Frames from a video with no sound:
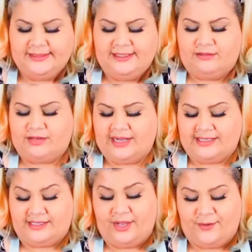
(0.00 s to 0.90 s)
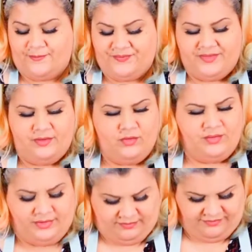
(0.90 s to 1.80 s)
Right, so,
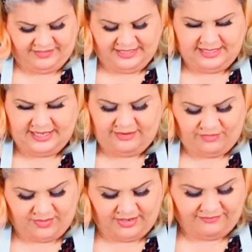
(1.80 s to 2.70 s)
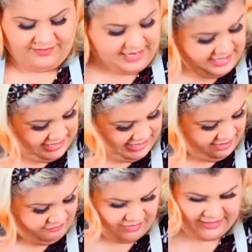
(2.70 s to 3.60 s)
oops, flinging it everywhere. Flinging
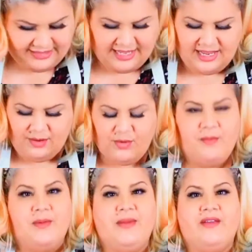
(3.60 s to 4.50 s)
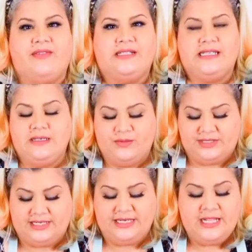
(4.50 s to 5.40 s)
everything. It wouldn't be me if I didn't,
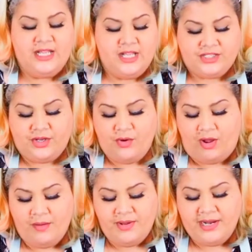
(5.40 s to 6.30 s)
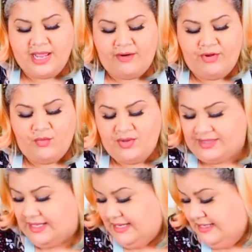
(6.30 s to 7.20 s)
would it? So I'm going to carry on with
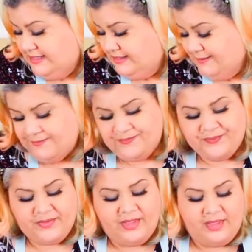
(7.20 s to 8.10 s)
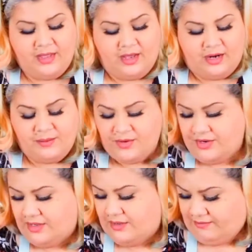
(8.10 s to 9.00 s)
these. And I'm going
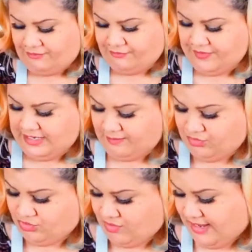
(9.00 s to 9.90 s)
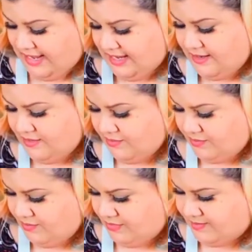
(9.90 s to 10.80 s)
to fill up the tray
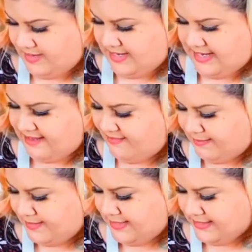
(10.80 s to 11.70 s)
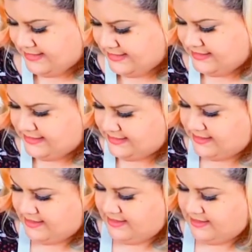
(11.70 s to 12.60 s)
with my lovely
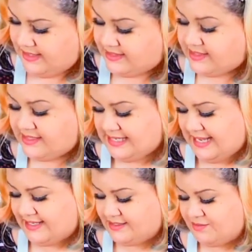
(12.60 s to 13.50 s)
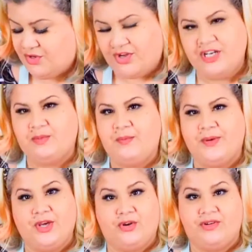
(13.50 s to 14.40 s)
burgers. As I said, I'm not going to be
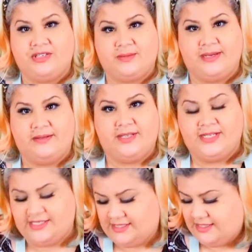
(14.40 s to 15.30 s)
burgerist about this.